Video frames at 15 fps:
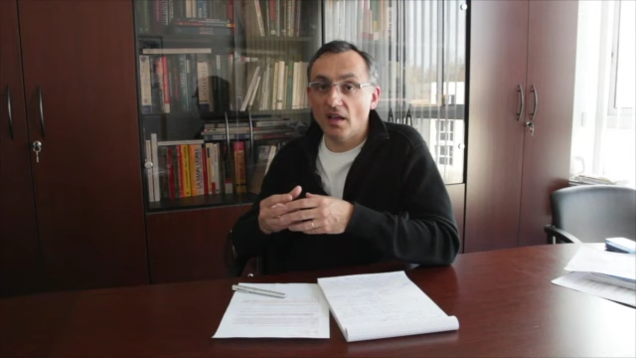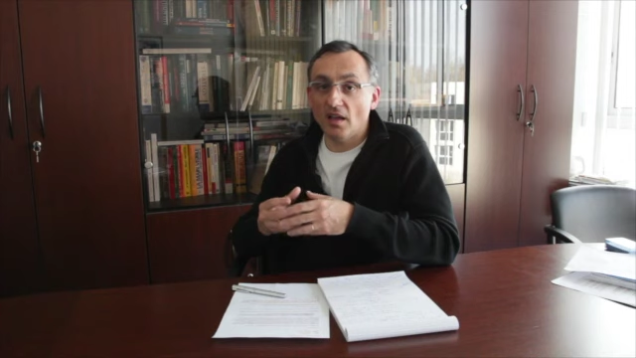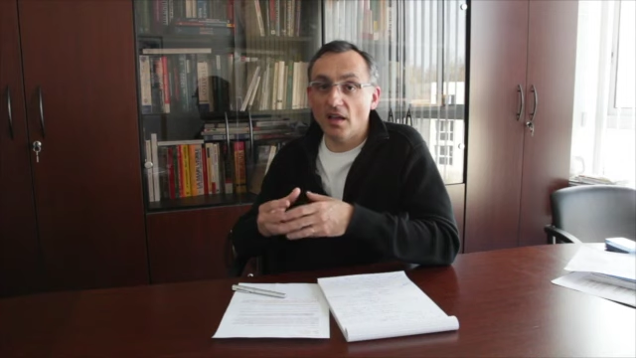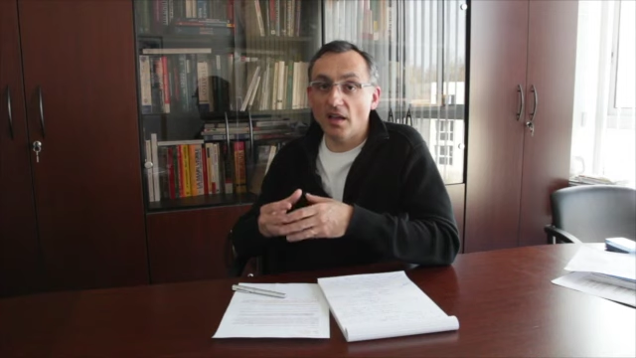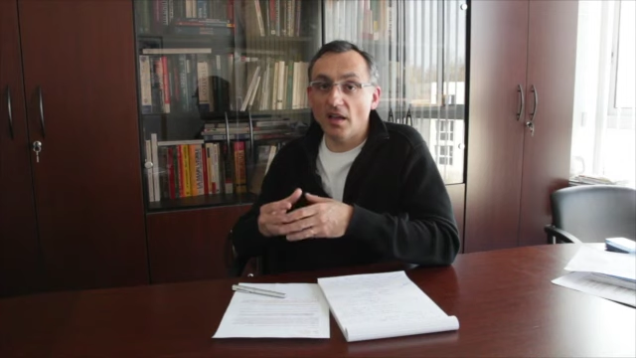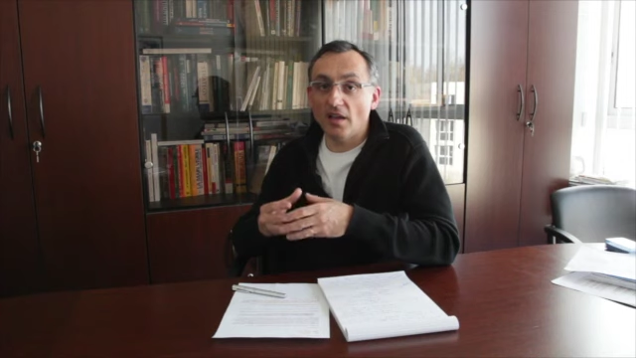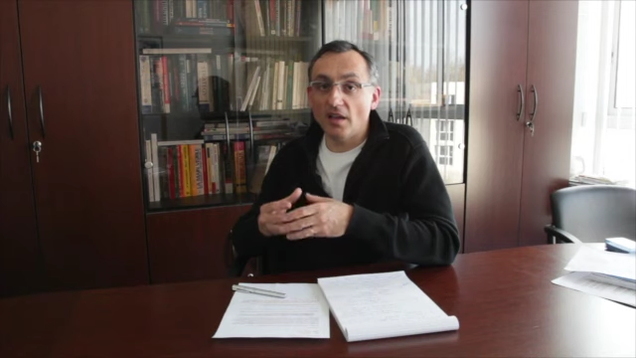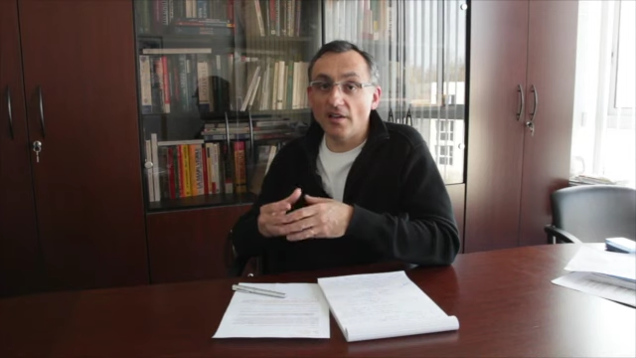
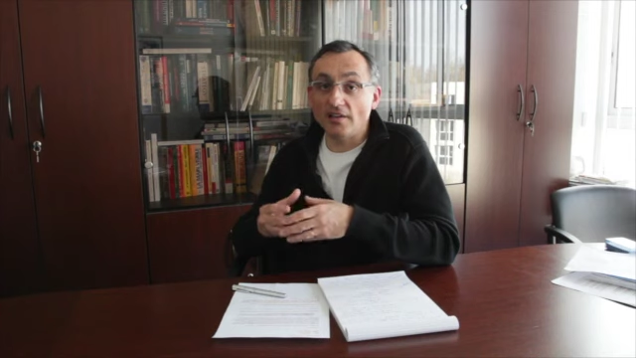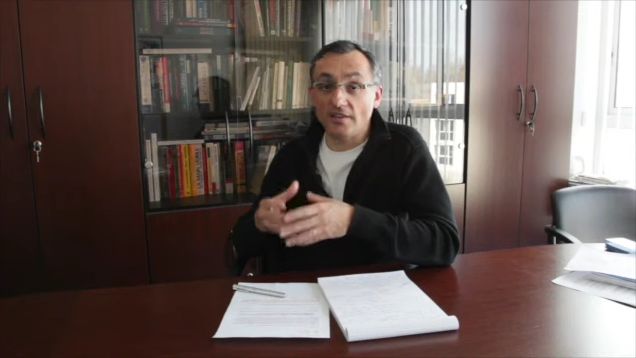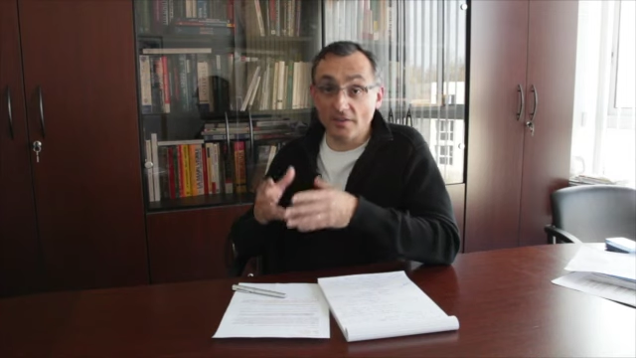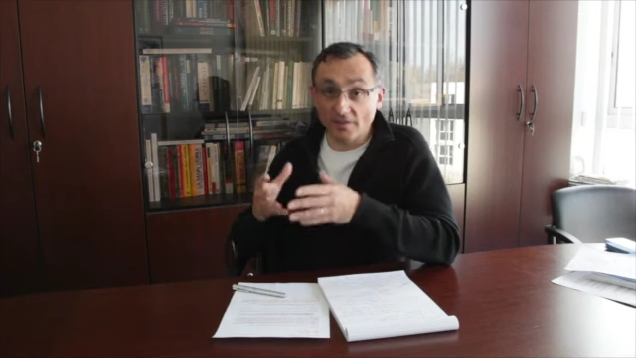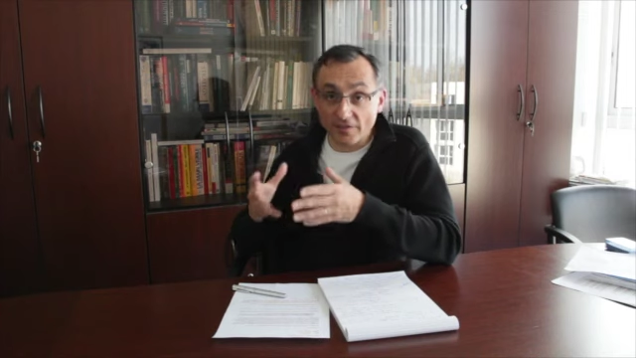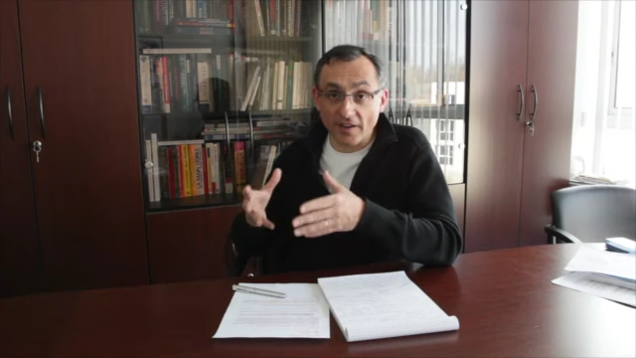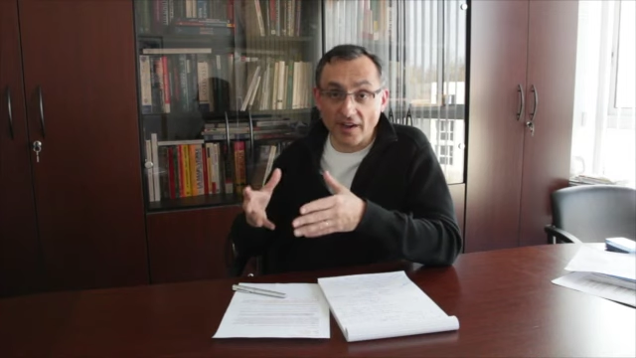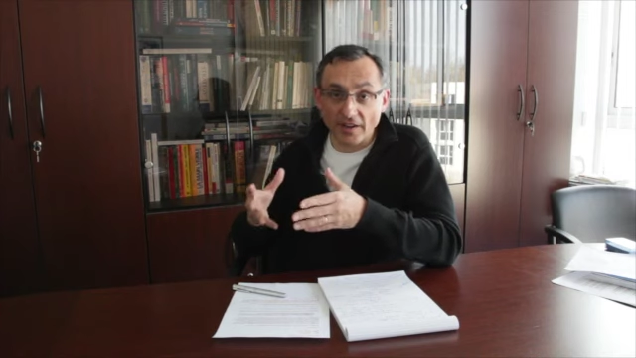uh,
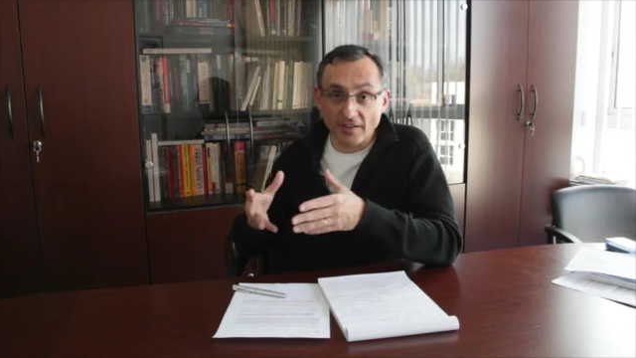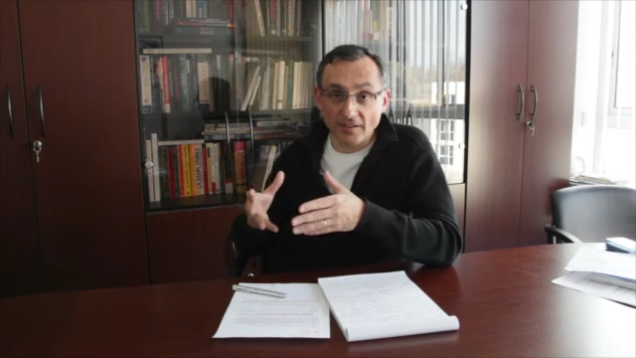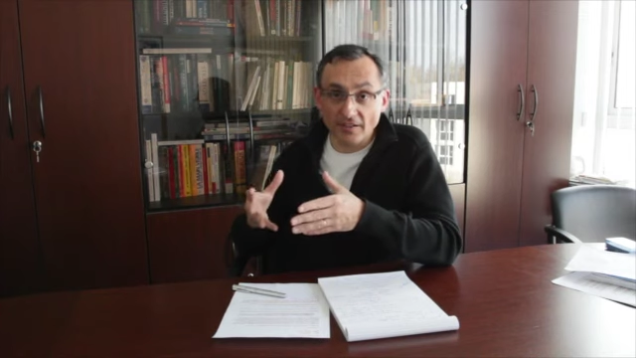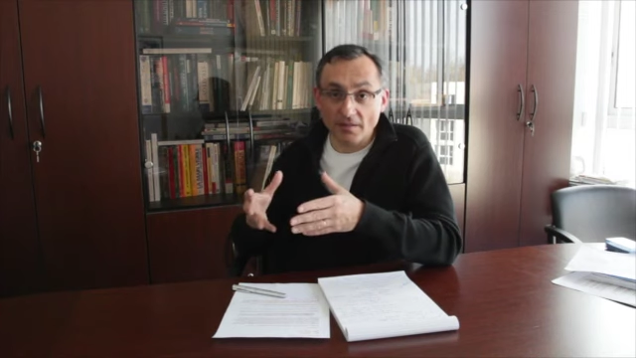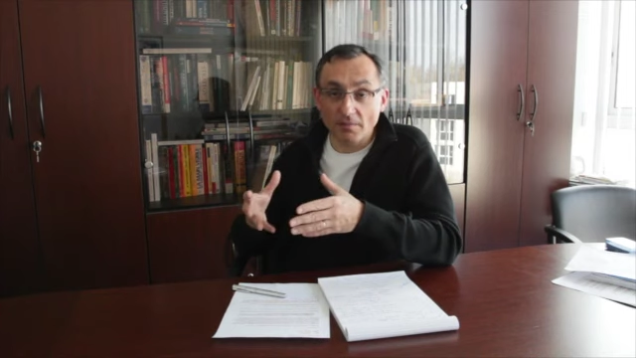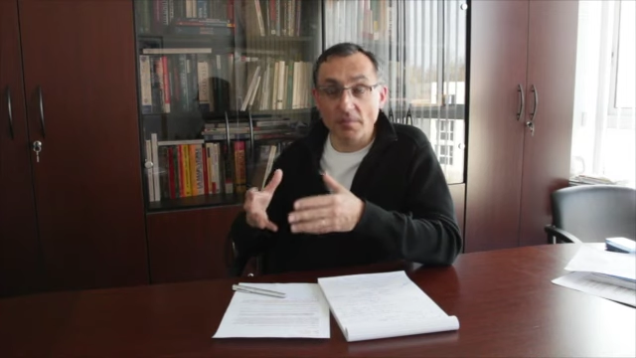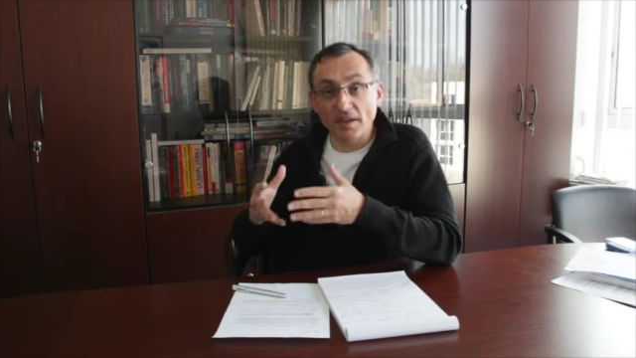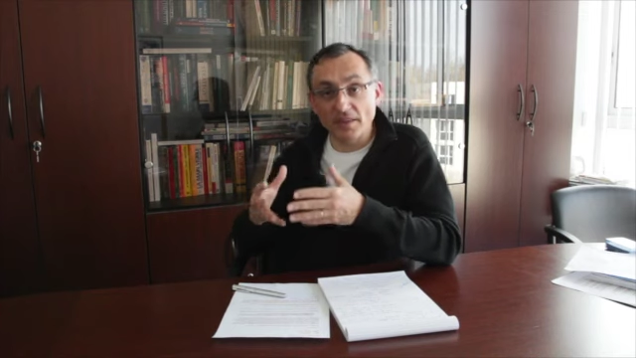
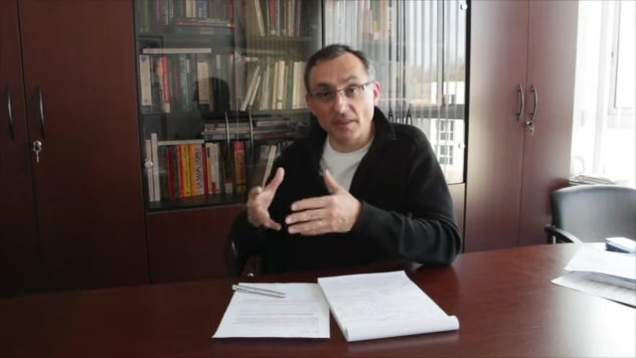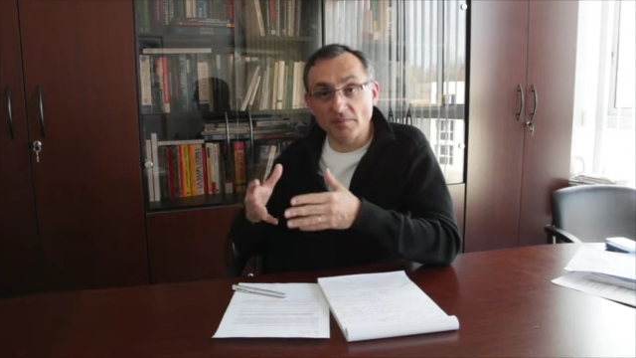define by